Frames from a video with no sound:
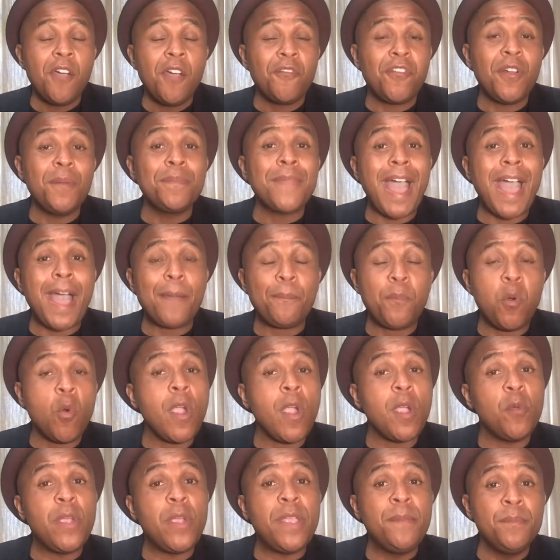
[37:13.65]
From that
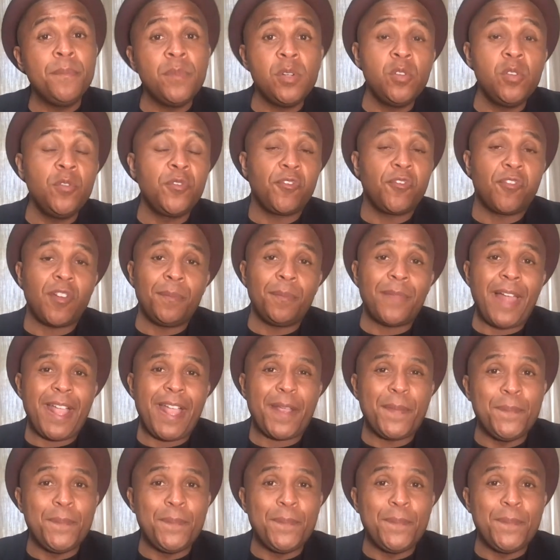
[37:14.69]
point, we moved from like